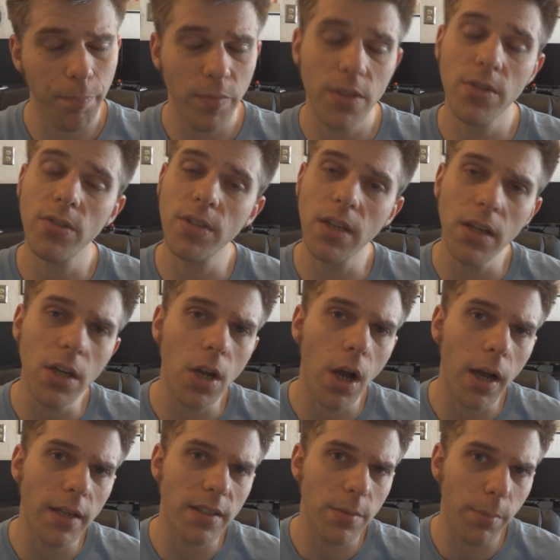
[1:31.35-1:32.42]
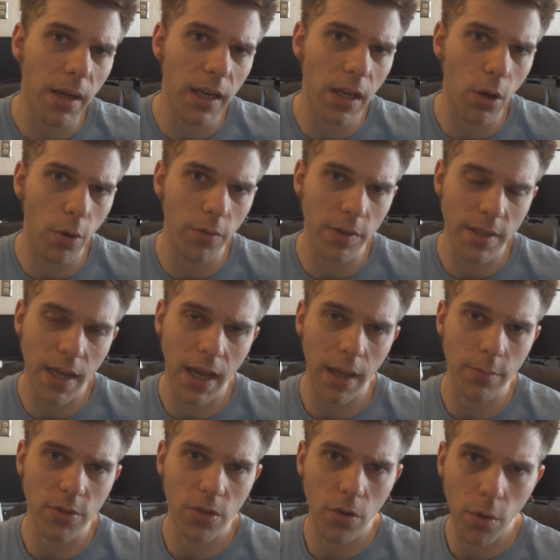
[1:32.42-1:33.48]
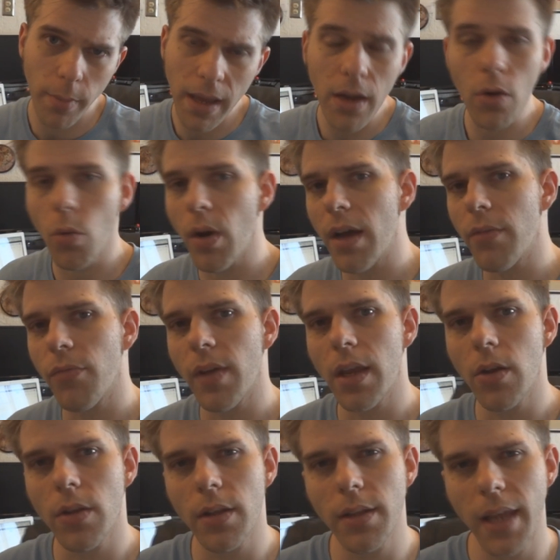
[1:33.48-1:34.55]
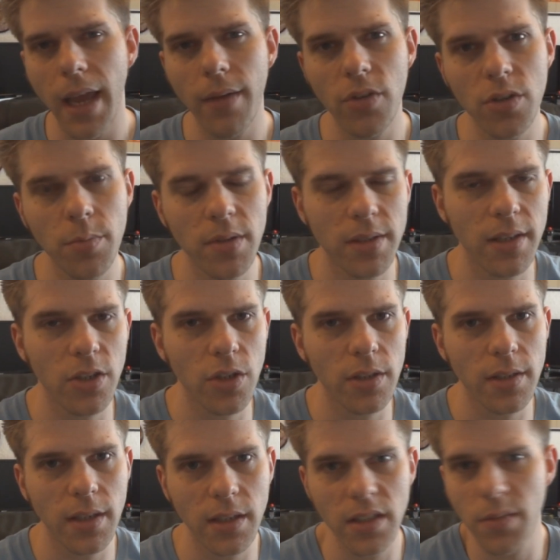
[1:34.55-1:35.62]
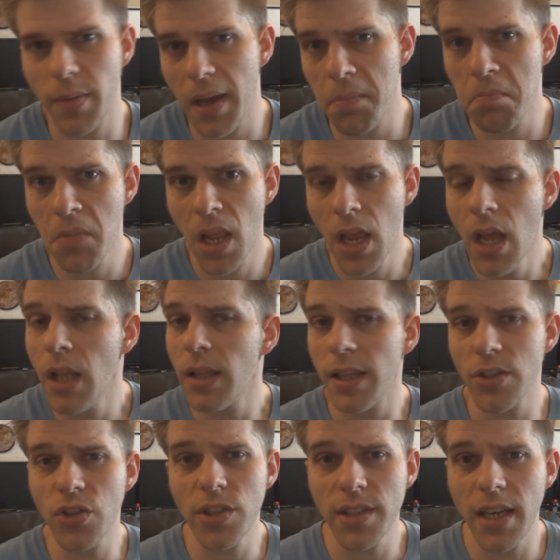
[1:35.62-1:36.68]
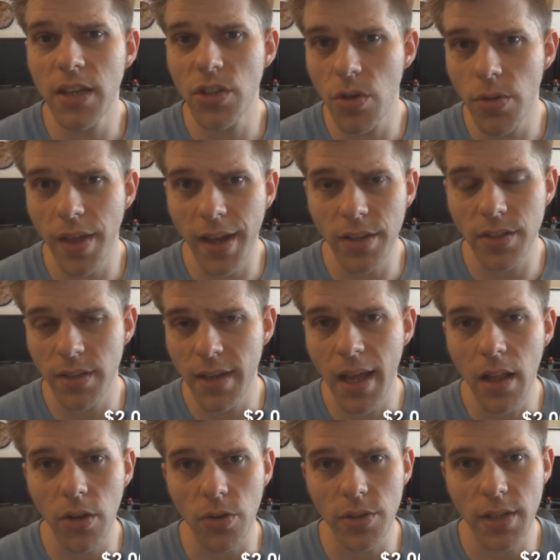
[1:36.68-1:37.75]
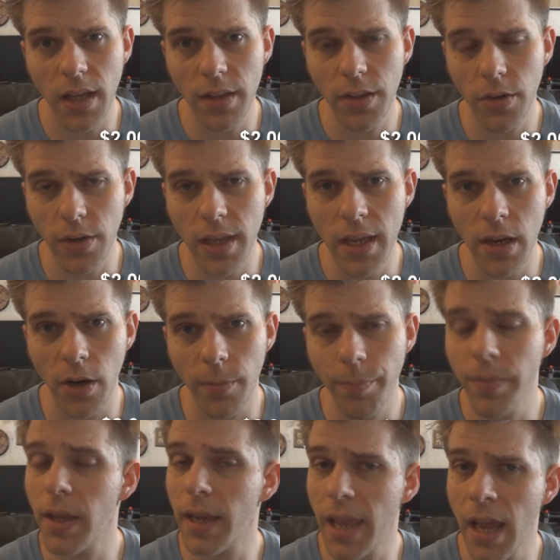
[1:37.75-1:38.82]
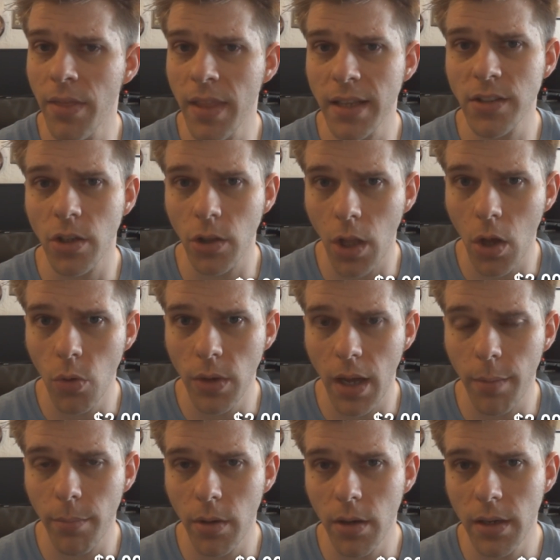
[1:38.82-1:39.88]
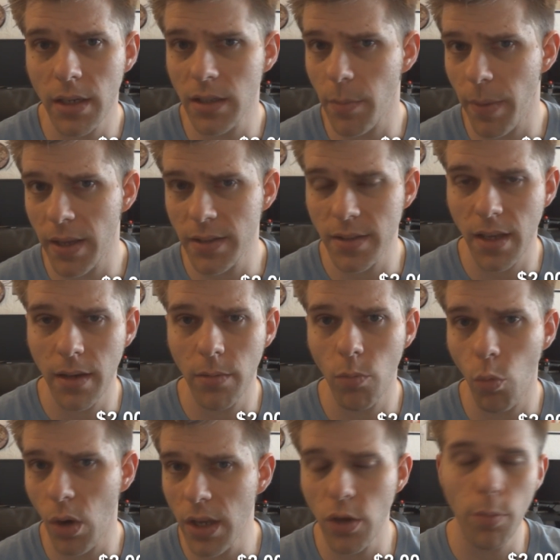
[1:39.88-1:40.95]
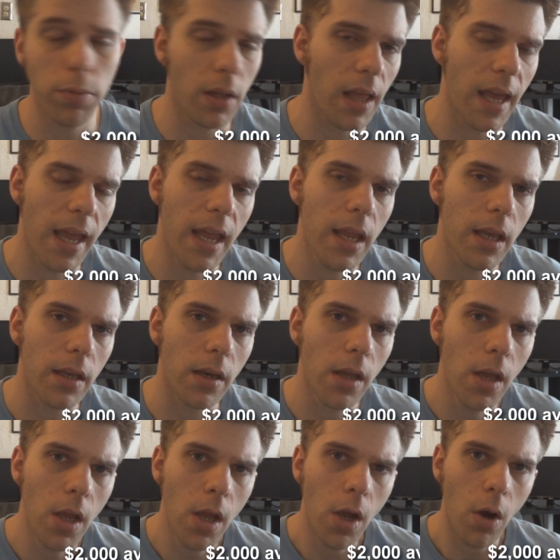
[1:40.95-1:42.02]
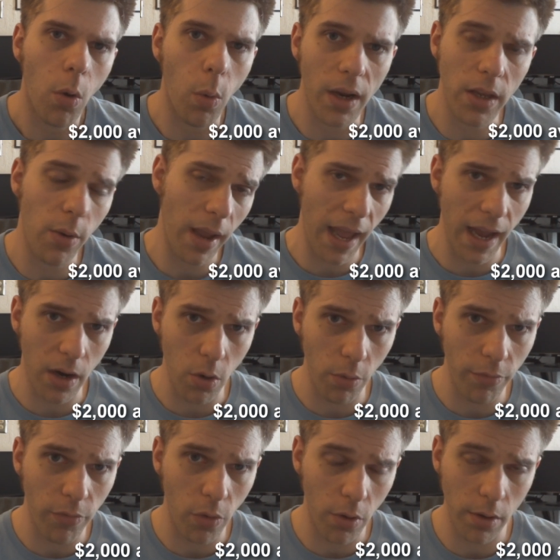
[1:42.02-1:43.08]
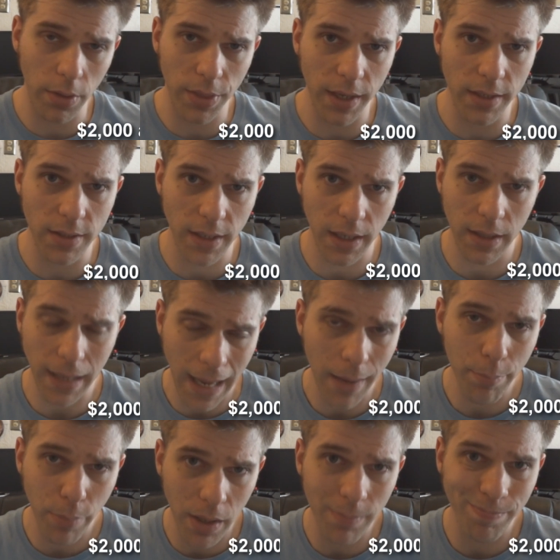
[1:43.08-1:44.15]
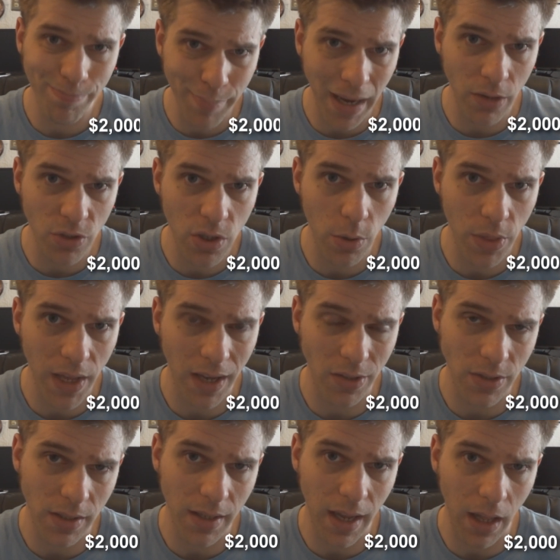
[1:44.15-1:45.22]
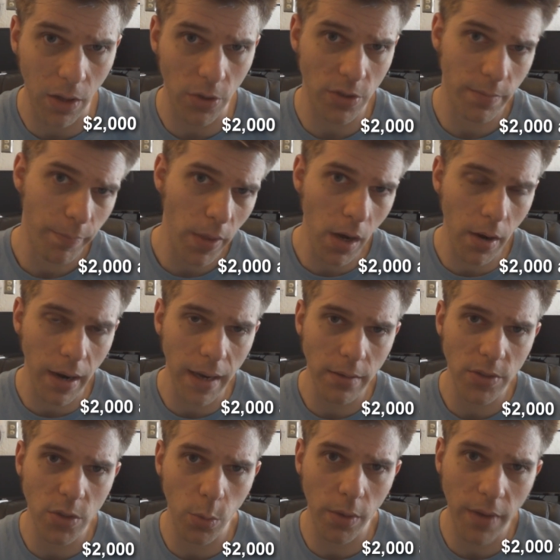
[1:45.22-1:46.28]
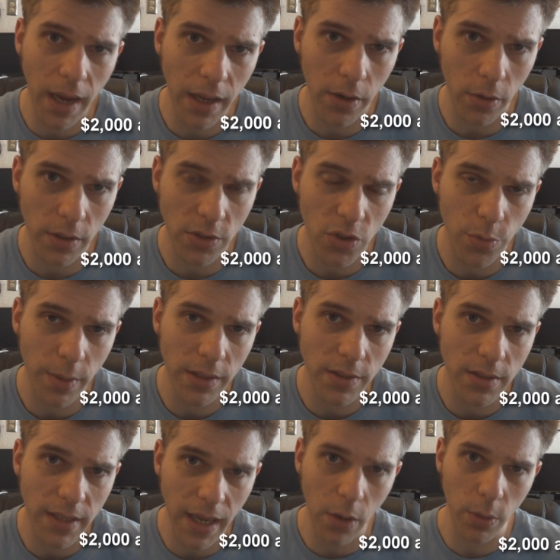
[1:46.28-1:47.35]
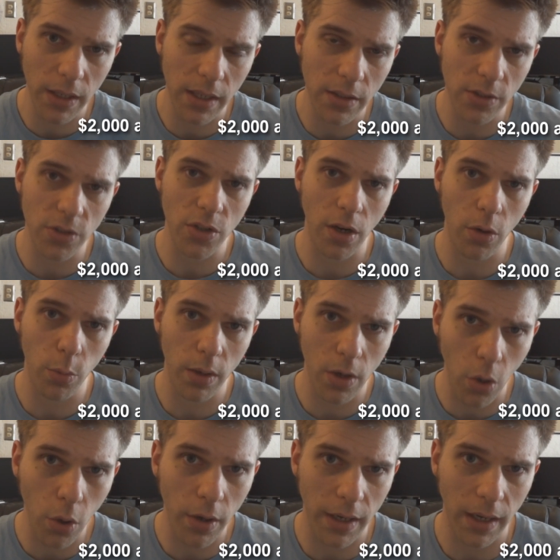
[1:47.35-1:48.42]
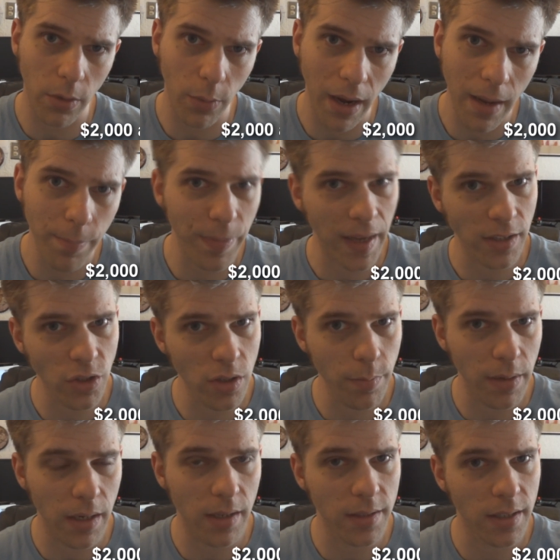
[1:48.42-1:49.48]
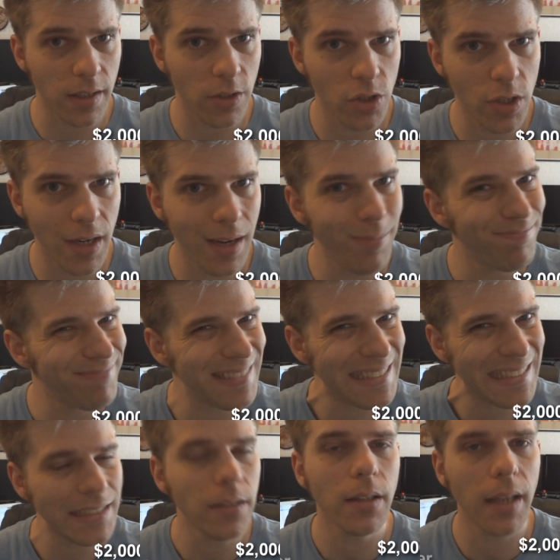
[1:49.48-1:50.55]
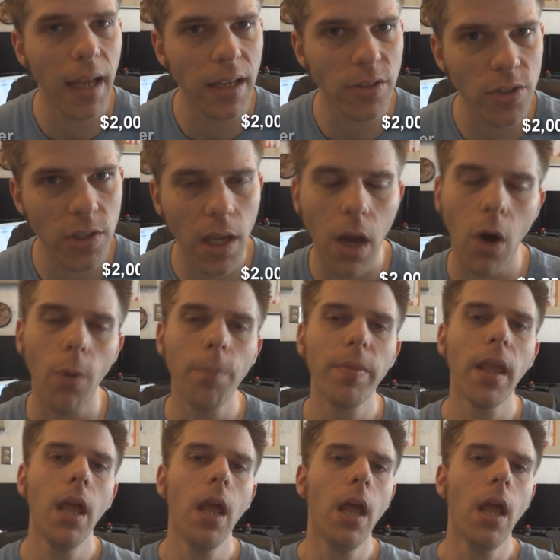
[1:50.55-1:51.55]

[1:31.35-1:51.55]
So it's going to cost money over time. So no matter what, figure that the average musician is going to spend, let's just say $2,000 on their gear. Again, that's a low number and it depends on what you play and what you haggle for and things like that, but about $2,000. Alright, so we've got our instruments. Now we need to start recording, right? That should be easy and cheap. Not so.